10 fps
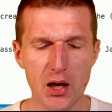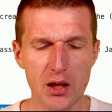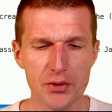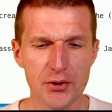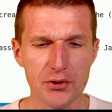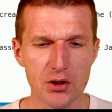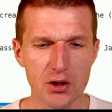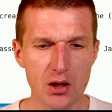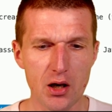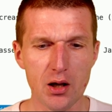and
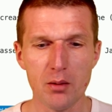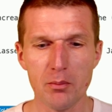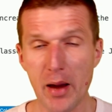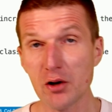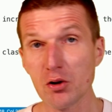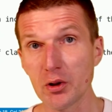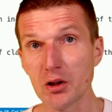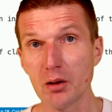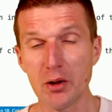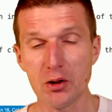the uh,
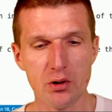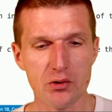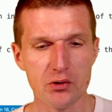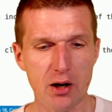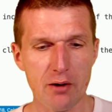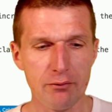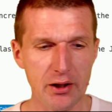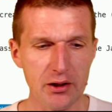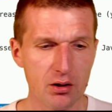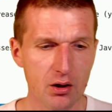micrometer metrics are
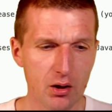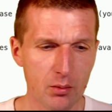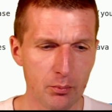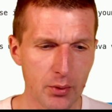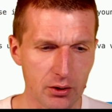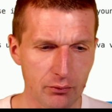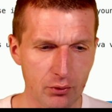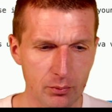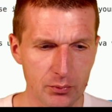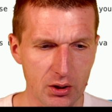flat but
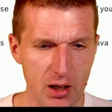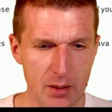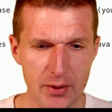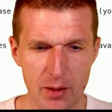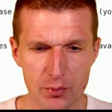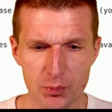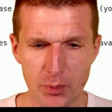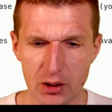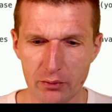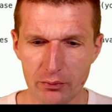from the API
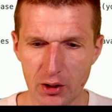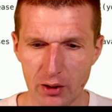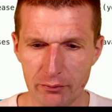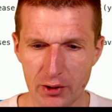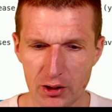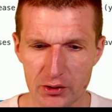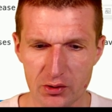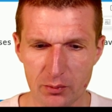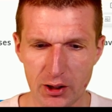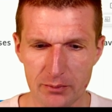perspective, they are fairly
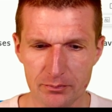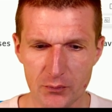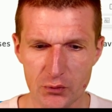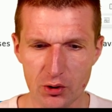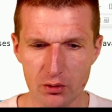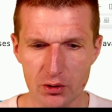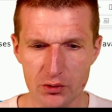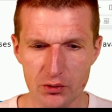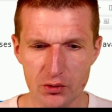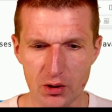similar. So
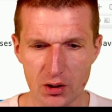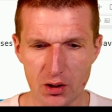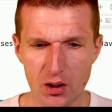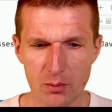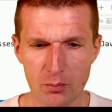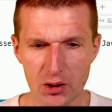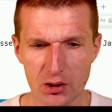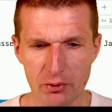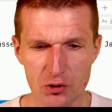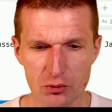this is the
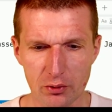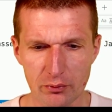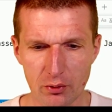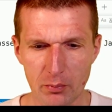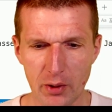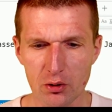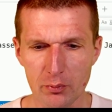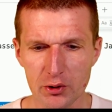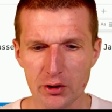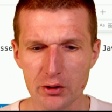meter registry from
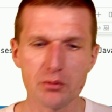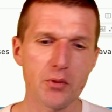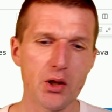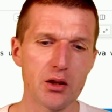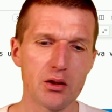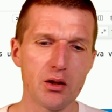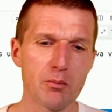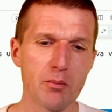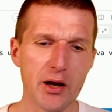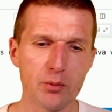Micrometer and
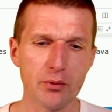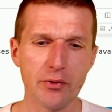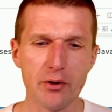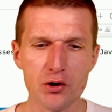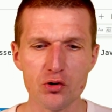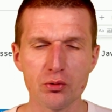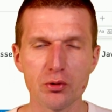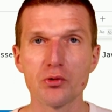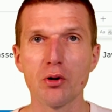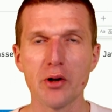the microprofile
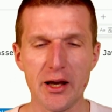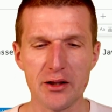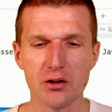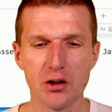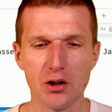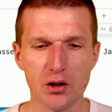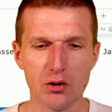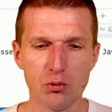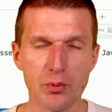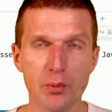registry you saw that
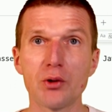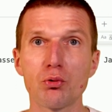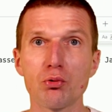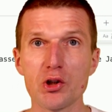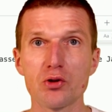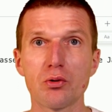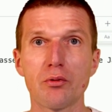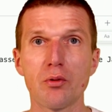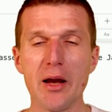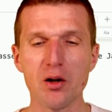would be metric
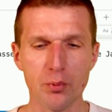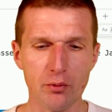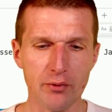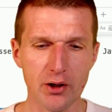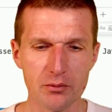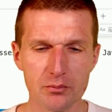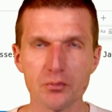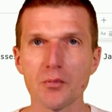registry from microprofile.